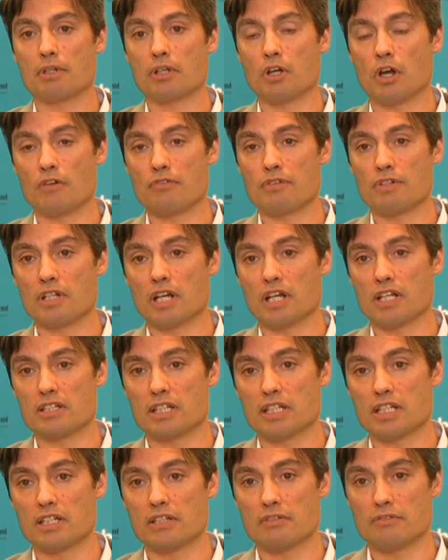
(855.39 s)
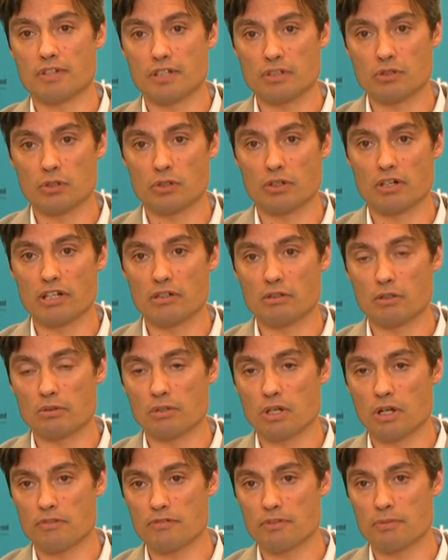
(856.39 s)
COVID 19 in Victoria or
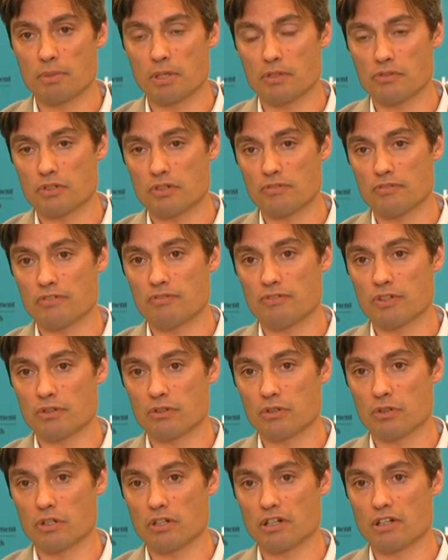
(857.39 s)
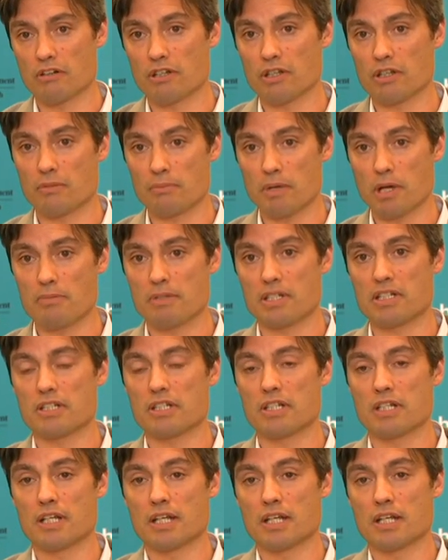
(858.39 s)
COVID positive in Victoria at the moment.